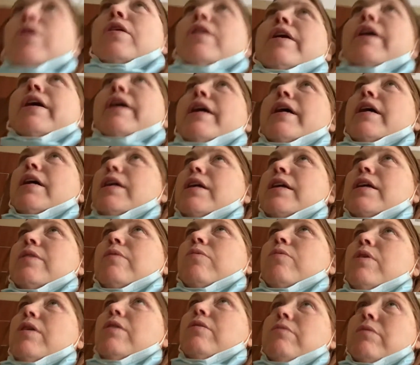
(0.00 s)
like,
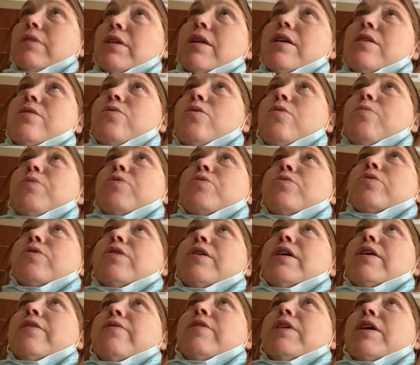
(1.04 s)
well, it is almost good
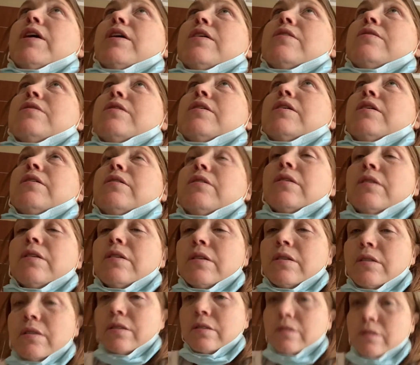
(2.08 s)
evening, isn't it?
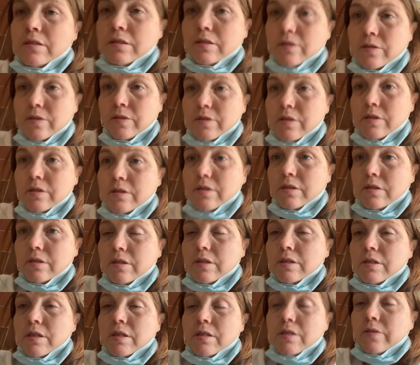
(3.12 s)
It
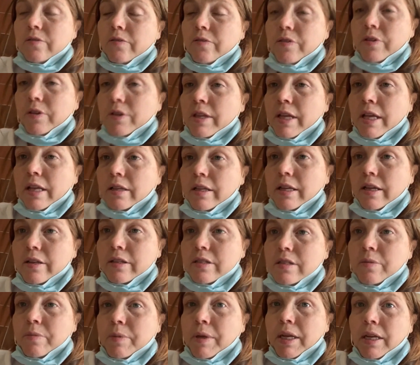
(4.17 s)
doesn't feel that late
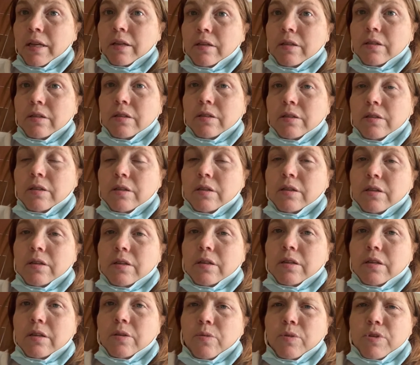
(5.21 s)
to me,
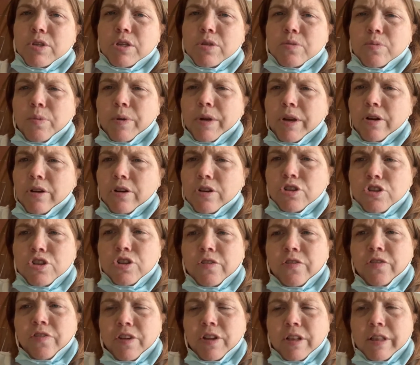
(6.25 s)
which is weird. It should
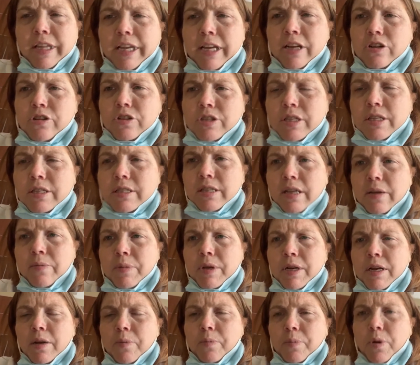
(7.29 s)
feel later since I've
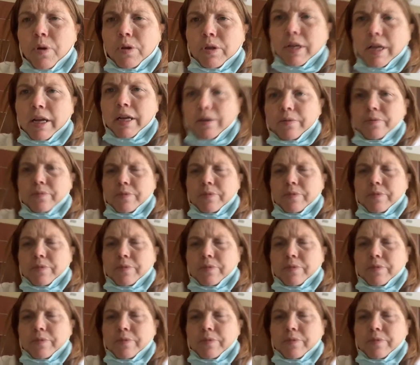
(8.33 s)
been up all night.